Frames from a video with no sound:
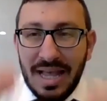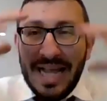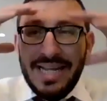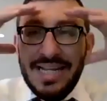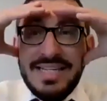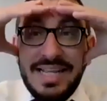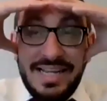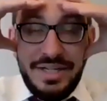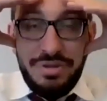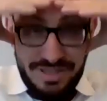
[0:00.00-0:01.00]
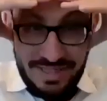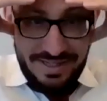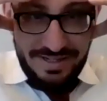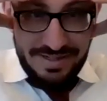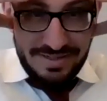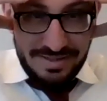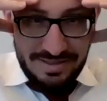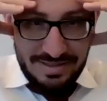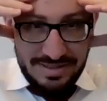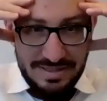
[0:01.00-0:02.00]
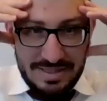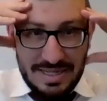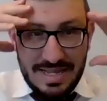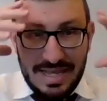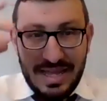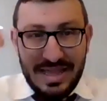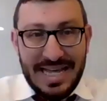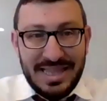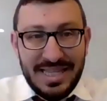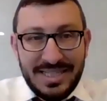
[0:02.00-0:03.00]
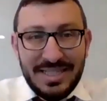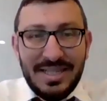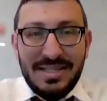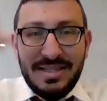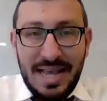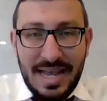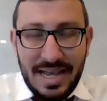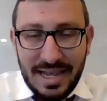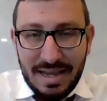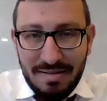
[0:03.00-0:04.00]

And isn't it interesting that this is the day